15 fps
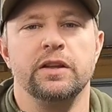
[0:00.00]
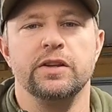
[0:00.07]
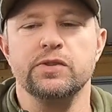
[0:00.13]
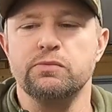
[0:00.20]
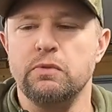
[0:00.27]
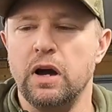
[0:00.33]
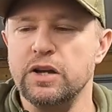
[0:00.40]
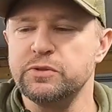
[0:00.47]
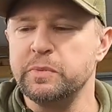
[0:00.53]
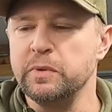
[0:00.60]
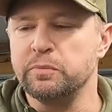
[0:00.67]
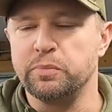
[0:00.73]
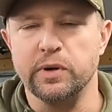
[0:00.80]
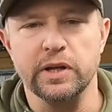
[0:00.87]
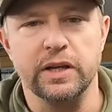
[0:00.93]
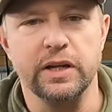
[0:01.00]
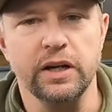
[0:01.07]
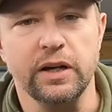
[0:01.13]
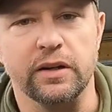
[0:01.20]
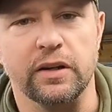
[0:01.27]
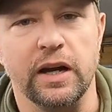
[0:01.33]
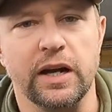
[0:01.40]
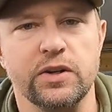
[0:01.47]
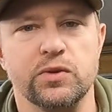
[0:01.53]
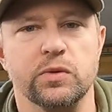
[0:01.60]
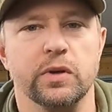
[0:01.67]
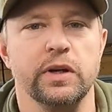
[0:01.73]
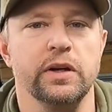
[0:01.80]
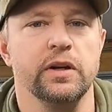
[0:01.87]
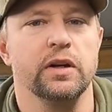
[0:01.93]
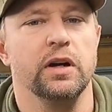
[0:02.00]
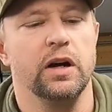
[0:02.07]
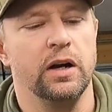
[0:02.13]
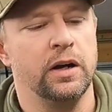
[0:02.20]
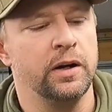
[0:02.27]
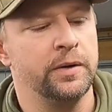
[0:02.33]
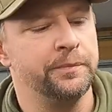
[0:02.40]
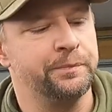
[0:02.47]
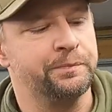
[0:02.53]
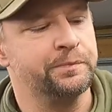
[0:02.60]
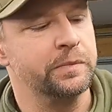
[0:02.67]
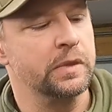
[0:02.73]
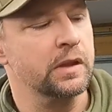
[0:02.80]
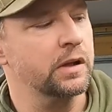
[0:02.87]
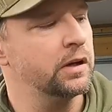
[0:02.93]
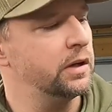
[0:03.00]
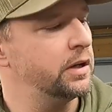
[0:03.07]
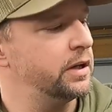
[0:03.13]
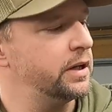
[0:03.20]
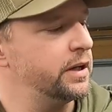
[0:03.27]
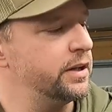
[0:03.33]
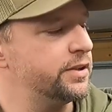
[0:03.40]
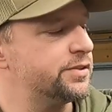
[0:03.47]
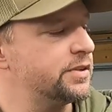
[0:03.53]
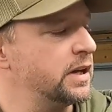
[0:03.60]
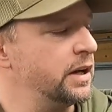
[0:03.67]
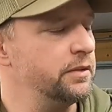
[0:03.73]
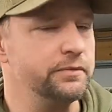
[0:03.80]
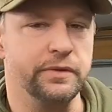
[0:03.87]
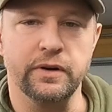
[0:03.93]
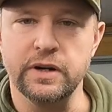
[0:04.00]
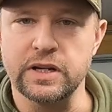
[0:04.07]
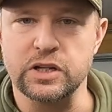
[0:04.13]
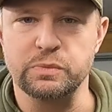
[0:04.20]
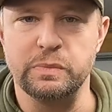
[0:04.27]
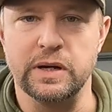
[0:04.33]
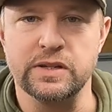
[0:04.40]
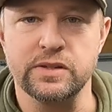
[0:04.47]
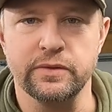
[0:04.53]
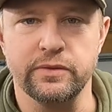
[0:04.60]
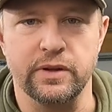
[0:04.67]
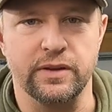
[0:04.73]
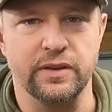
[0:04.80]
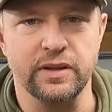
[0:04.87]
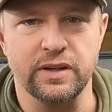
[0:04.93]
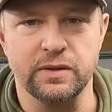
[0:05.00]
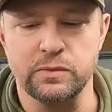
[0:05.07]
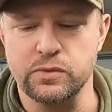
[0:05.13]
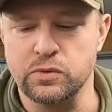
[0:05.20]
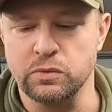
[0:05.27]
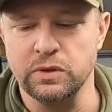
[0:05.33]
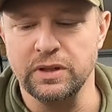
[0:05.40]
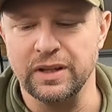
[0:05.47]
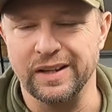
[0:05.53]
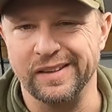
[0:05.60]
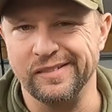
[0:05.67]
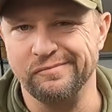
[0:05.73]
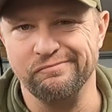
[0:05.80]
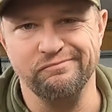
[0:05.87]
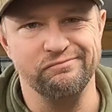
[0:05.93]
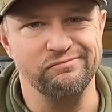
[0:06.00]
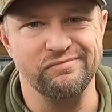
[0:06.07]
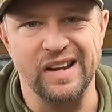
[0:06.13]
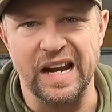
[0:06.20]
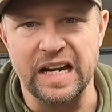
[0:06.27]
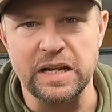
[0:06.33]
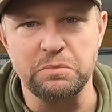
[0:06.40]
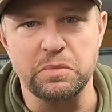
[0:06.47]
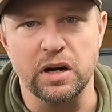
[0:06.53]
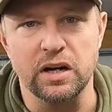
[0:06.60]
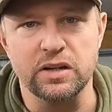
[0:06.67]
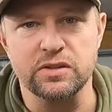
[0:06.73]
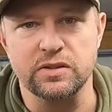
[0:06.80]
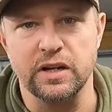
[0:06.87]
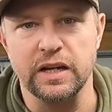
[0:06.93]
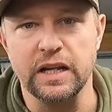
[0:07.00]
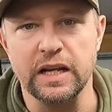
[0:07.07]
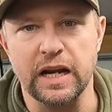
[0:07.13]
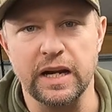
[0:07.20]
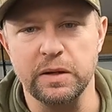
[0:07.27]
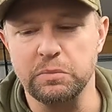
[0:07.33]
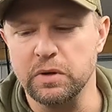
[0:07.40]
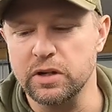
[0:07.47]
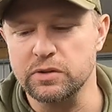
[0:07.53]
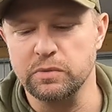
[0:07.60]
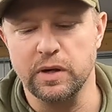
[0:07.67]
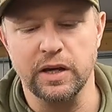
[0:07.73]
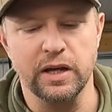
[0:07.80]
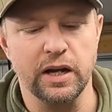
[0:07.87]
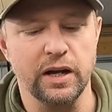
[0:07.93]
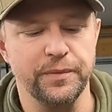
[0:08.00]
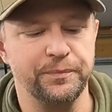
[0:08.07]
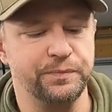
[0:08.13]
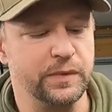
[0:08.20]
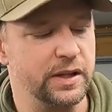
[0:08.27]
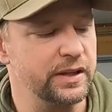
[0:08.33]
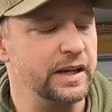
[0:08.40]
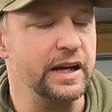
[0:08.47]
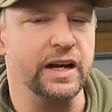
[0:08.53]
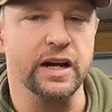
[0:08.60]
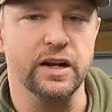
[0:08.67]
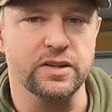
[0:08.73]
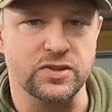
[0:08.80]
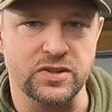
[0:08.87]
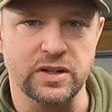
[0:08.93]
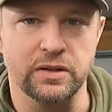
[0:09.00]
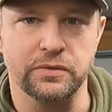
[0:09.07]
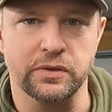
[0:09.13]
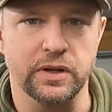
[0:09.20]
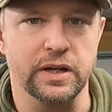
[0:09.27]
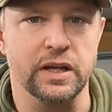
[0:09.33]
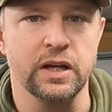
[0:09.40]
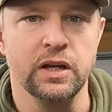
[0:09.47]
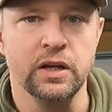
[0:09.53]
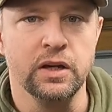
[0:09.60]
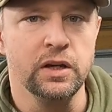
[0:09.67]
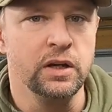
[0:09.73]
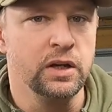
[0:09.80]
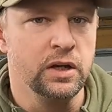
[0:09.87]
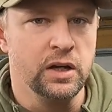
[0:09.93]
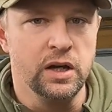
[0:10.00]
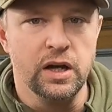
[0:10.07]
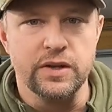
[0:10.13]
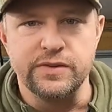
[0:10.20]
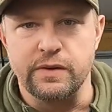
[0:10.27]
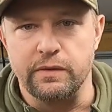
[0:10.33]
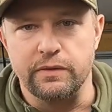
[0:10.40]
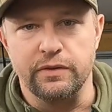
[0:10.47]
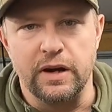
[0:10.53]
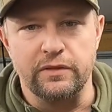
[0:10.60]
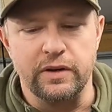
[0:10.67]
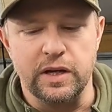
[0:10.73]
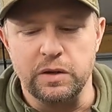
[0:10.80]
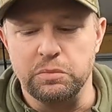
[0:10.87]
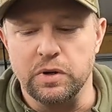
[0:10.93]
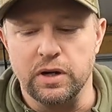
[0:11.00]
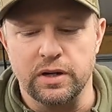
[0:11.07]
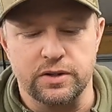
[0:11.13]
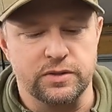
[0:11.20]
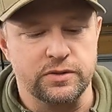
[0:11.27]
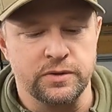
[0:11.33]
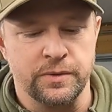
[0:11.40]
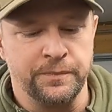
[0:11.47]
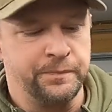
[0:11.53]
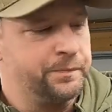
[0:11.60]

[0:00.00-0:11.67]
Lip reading: This rod's been pretty good actually. It's not very expensive. I think it was only like 80 bucks, 80, 90 bucks when I got it. I think I got it on sale for like 75, 80 bucks.